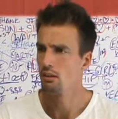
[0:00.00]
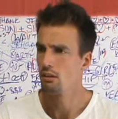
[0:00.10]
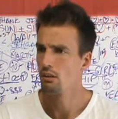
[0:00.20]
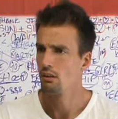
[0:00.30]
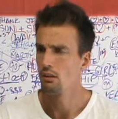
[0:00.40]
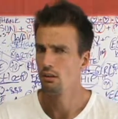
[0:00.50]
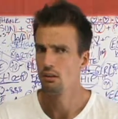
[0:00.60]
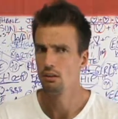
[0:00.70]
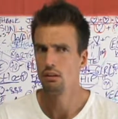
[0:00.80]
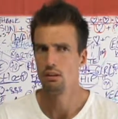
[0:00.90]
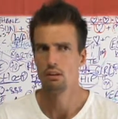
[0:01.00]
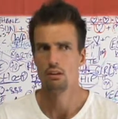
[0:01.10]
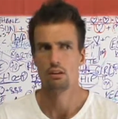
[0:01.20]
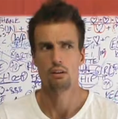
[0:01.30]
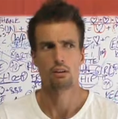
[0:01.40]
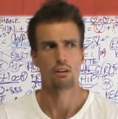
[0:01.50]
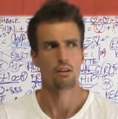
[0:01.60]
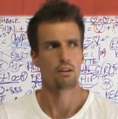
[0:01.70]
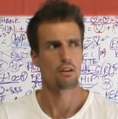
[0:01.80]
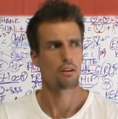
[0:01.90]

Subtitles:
Nobody speaks.